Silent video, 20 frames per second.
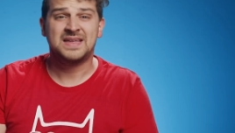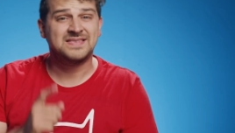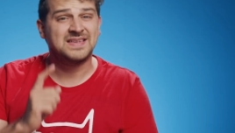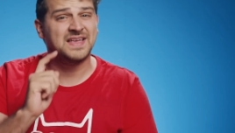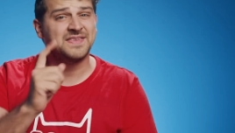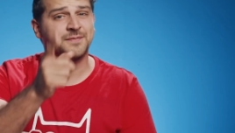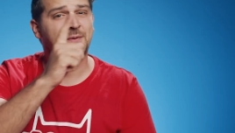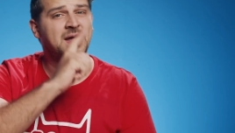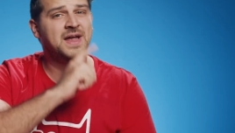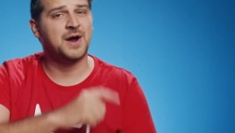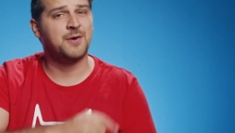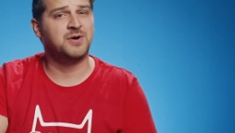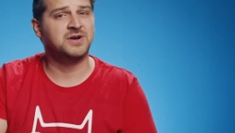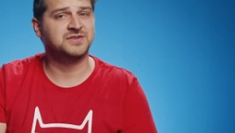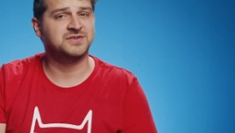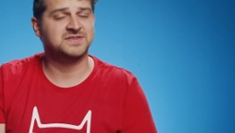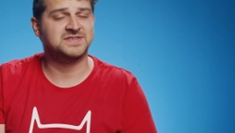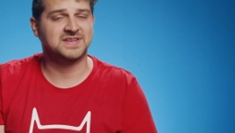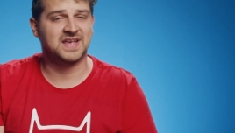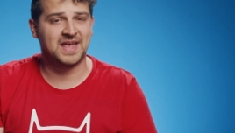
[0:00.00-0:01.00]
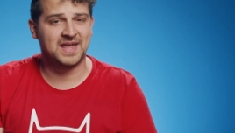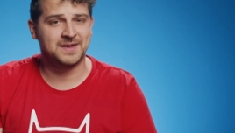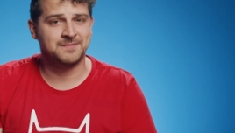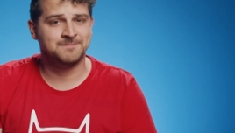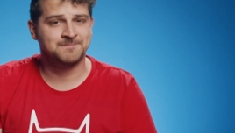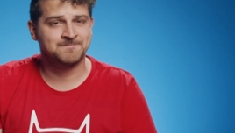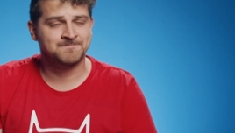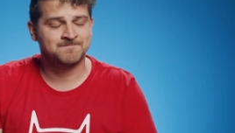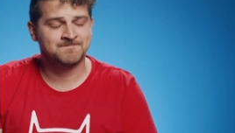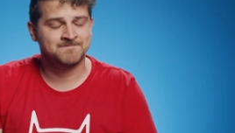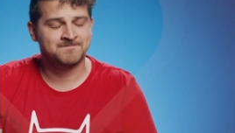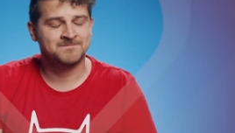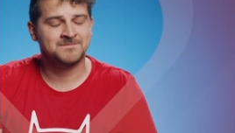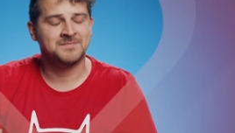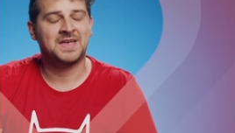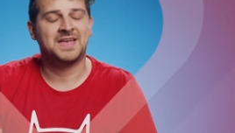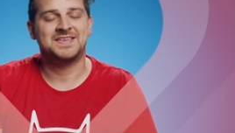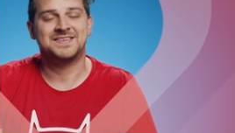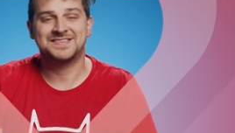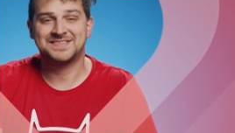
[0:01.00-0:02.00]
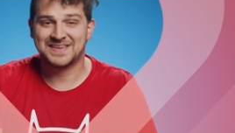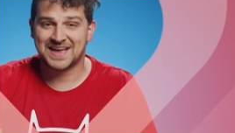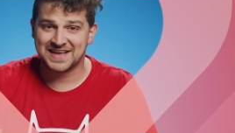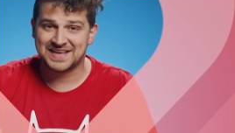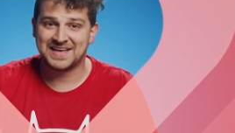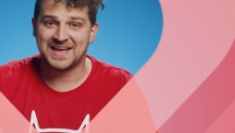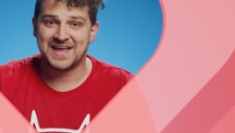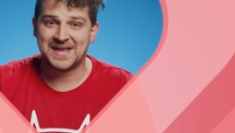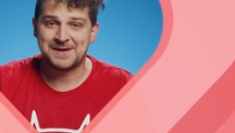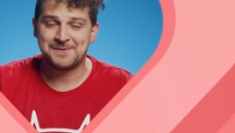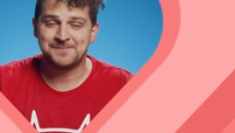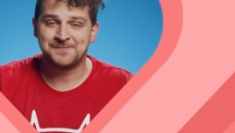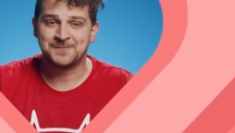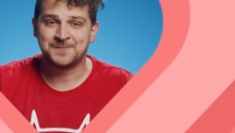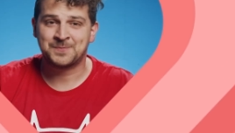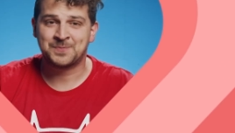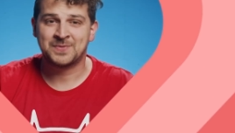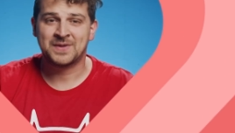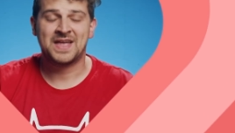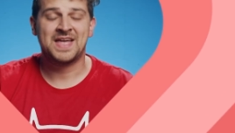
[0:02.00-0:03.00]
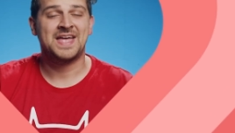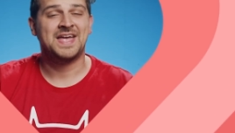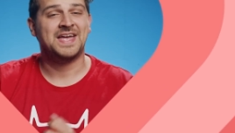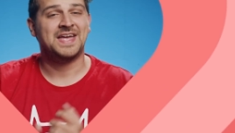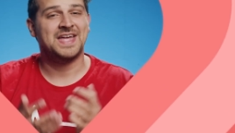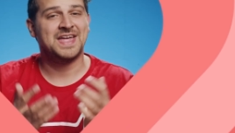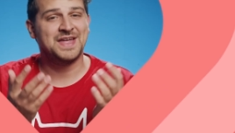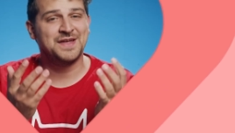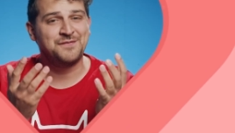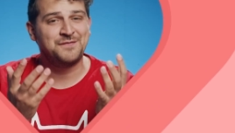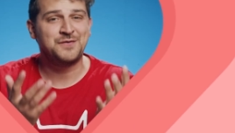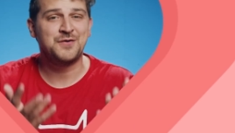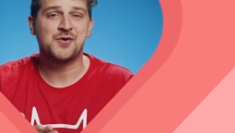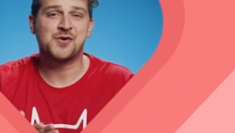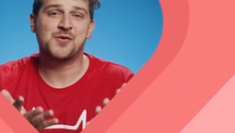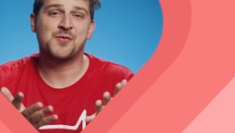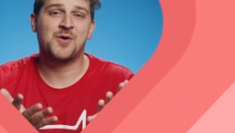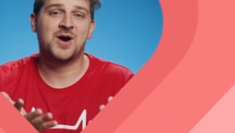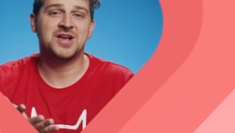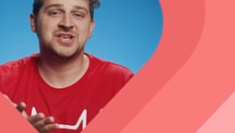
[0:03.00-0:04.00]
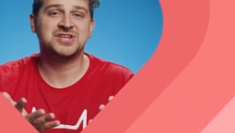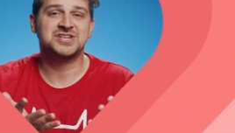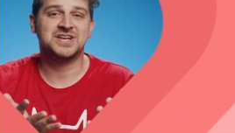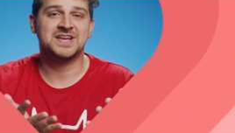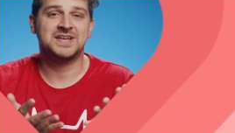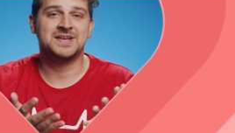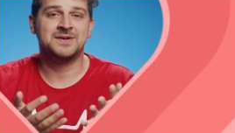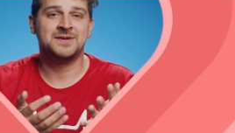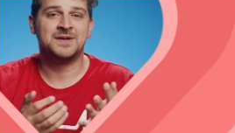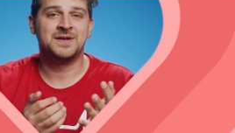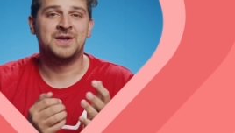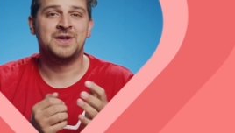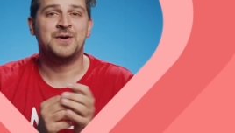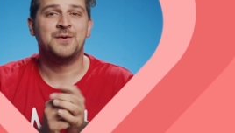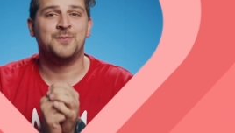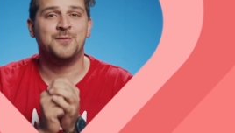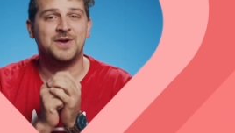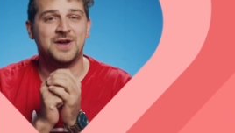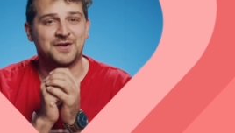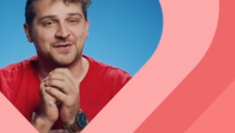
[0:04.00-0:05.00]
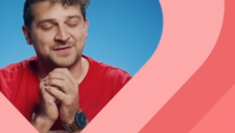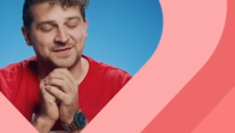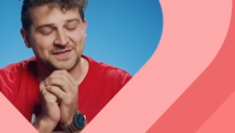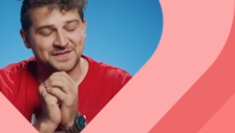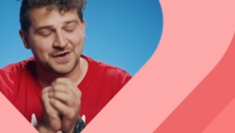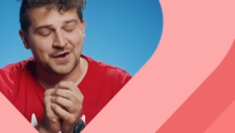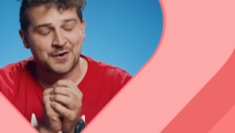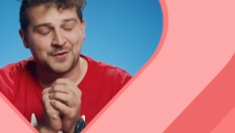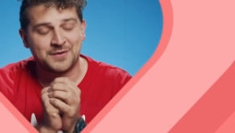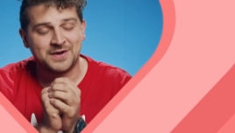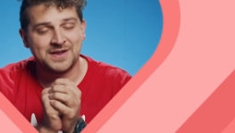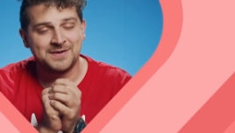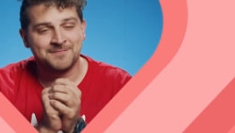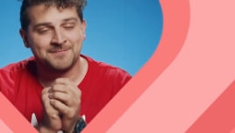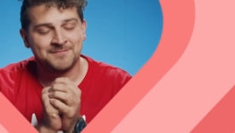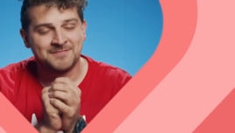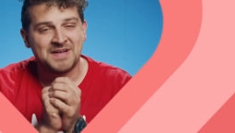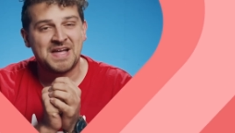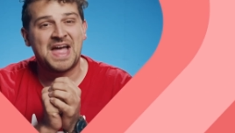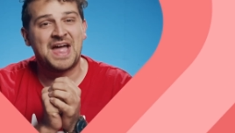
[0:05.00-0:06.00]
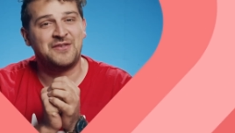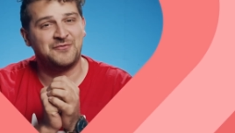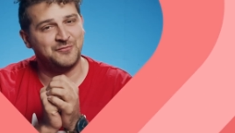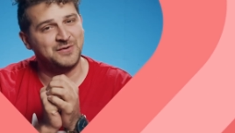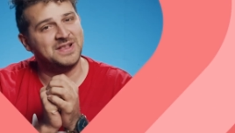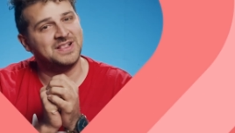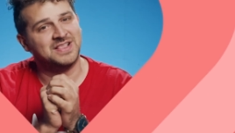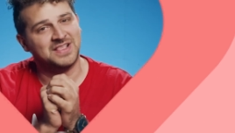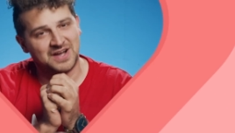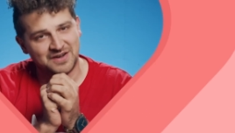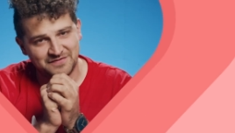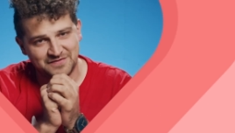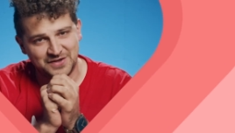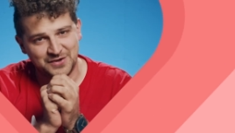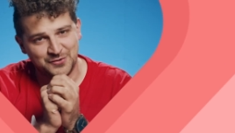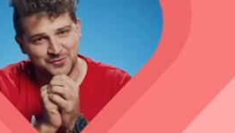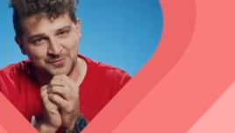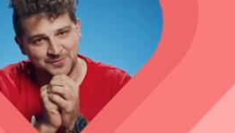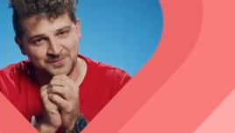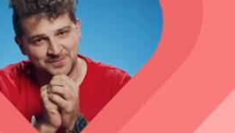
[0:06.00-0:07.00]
That's why I want to say, Zach King, if you are watching, we are sorry and we love you.